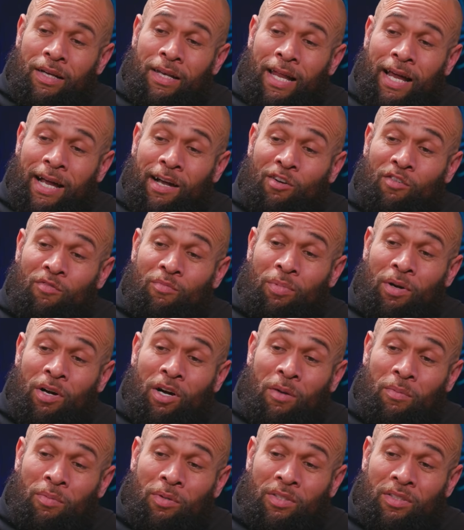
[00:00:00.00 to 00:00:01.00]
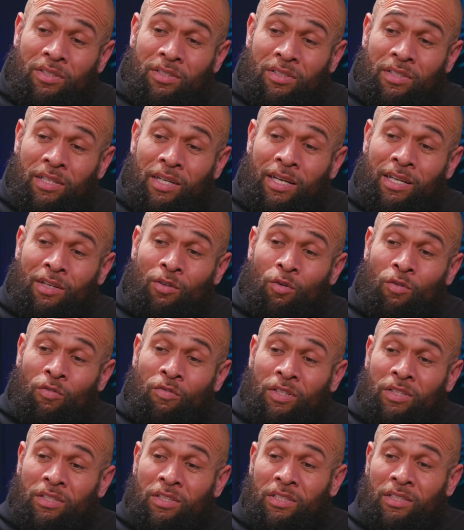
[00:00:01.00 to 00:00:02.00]
lack of purpose,
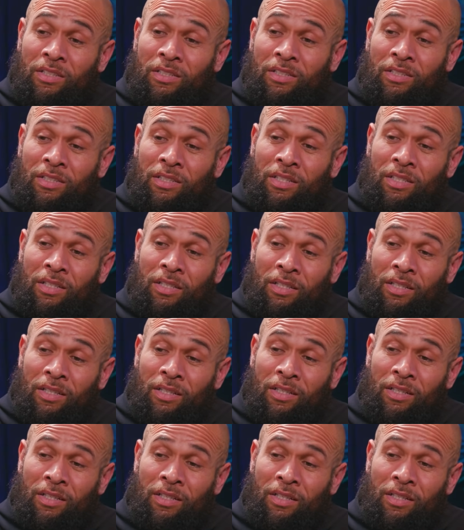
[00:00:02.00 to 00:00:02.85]
inauthenticity,